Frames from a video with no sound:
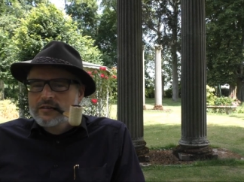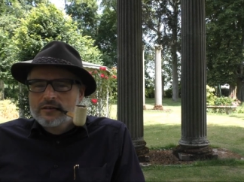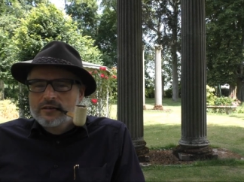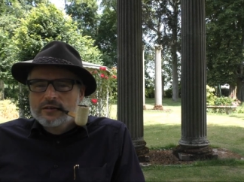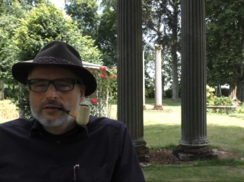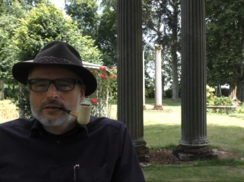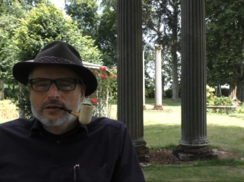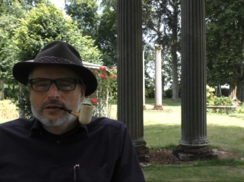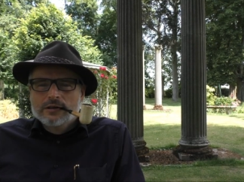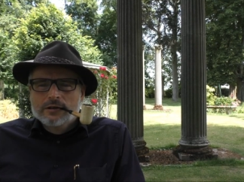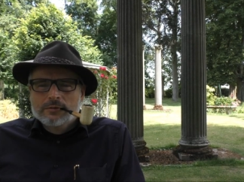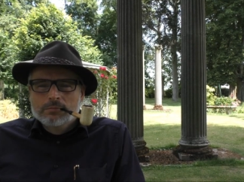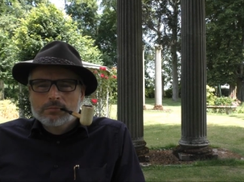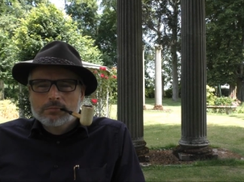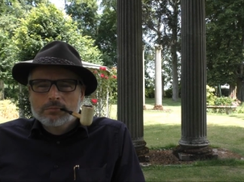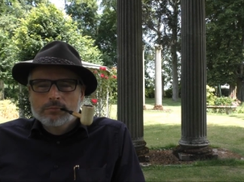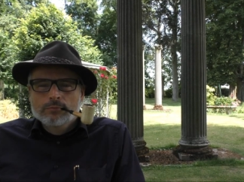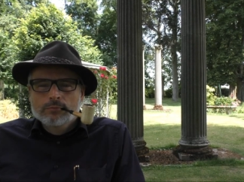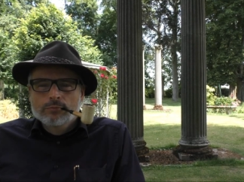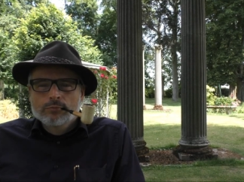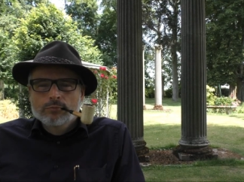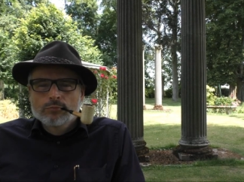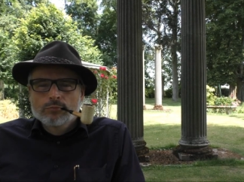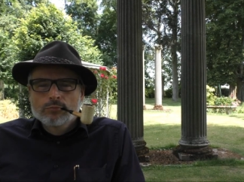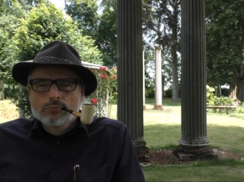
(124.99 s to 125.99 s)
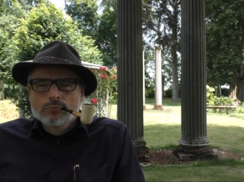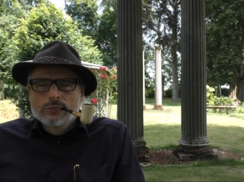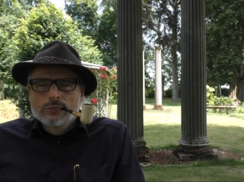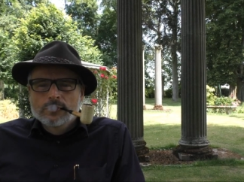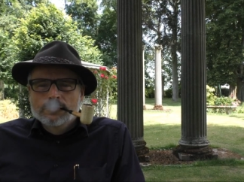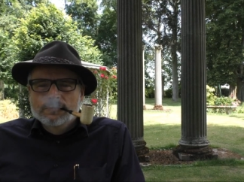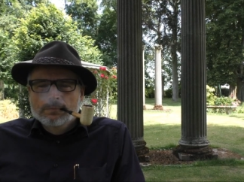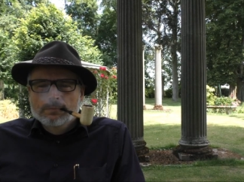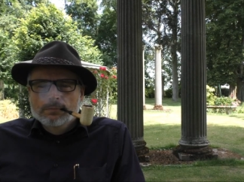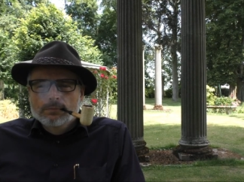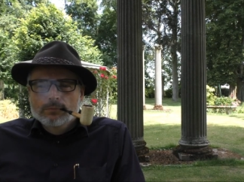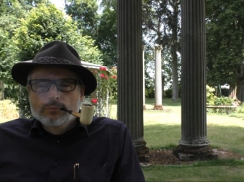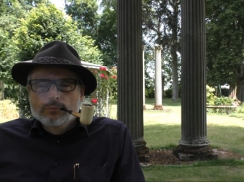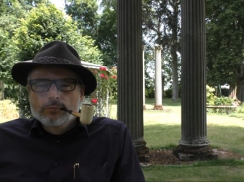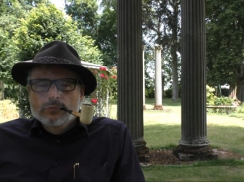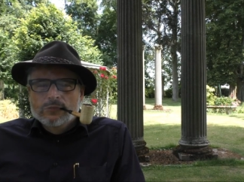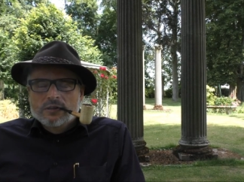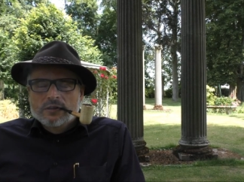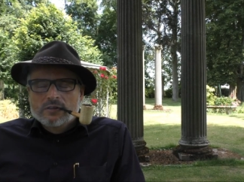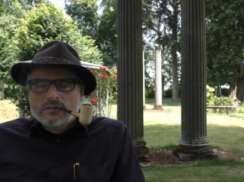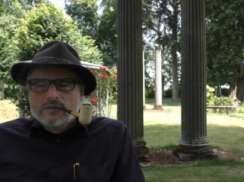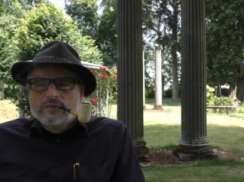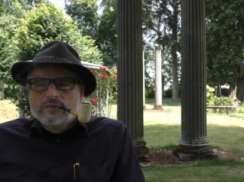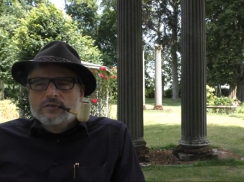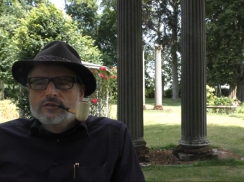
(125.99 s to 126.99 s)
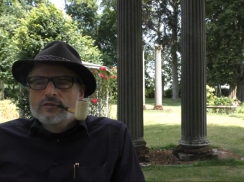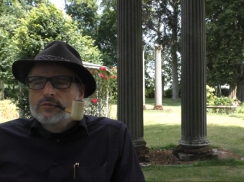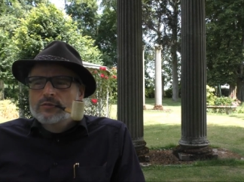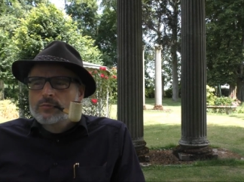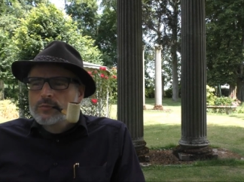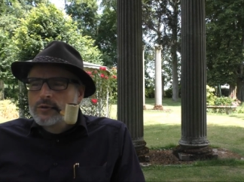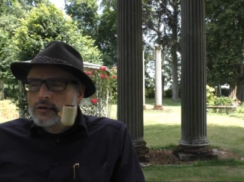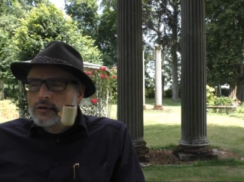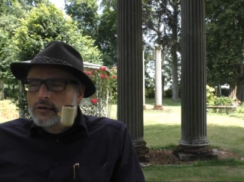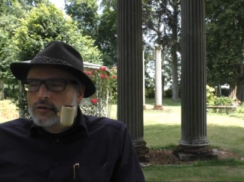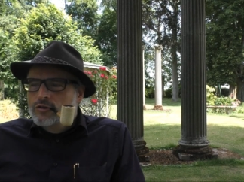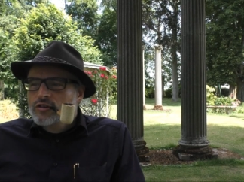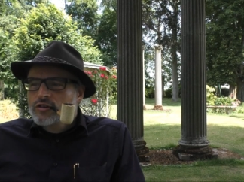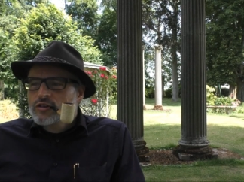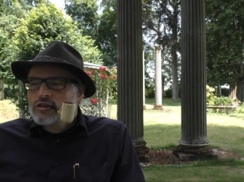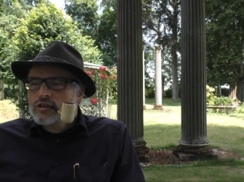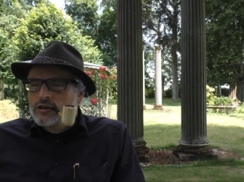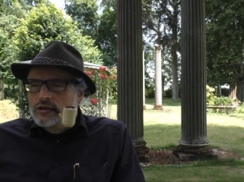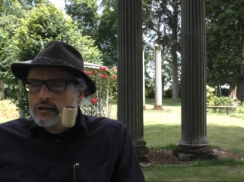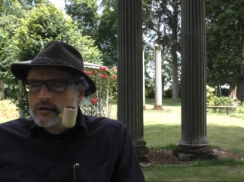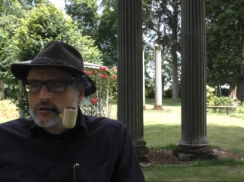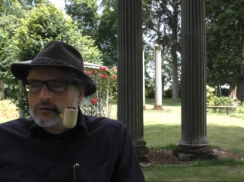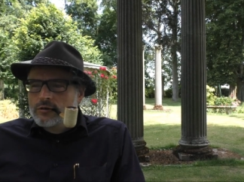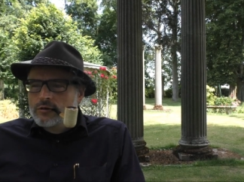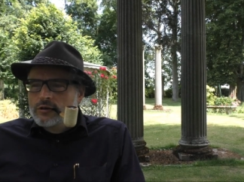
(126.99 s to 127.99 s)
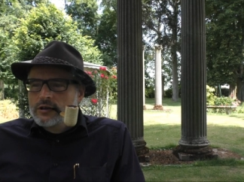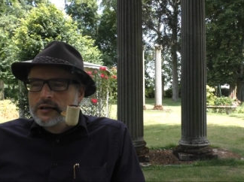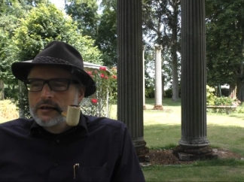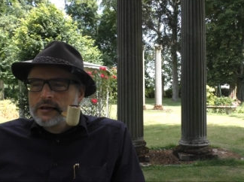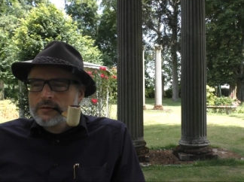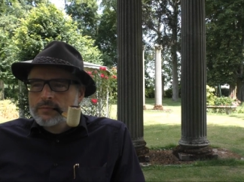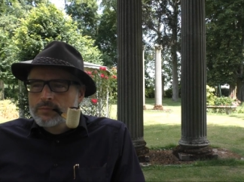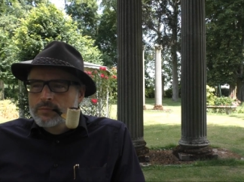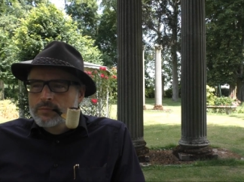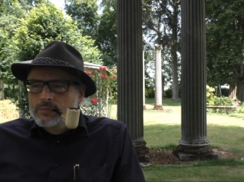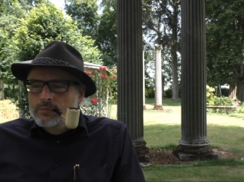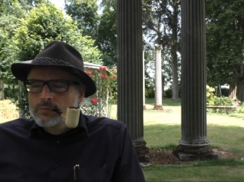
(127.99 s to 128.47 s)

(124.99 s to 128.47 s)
So it's a small chateau here,